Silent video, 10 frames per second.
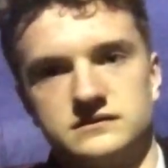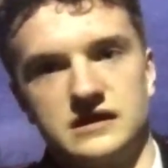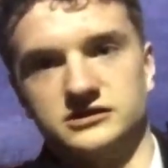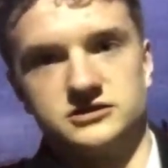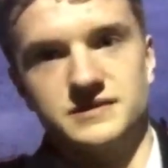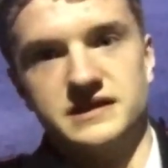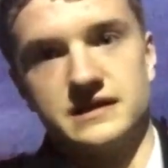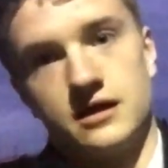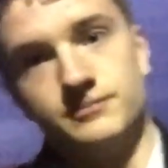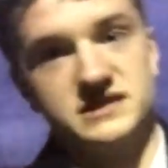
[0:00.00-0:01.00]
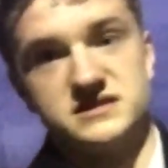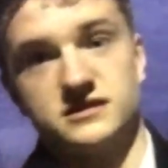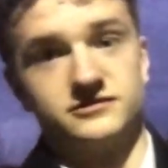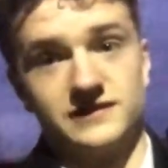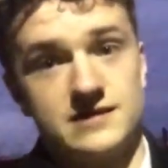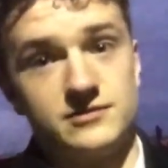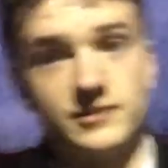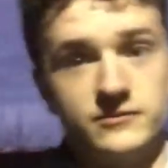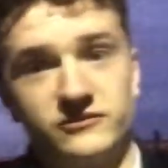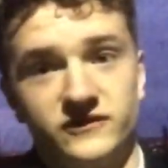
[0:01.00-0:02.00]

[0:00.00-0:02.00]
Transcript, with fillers: that's just me, how pissed off I am about my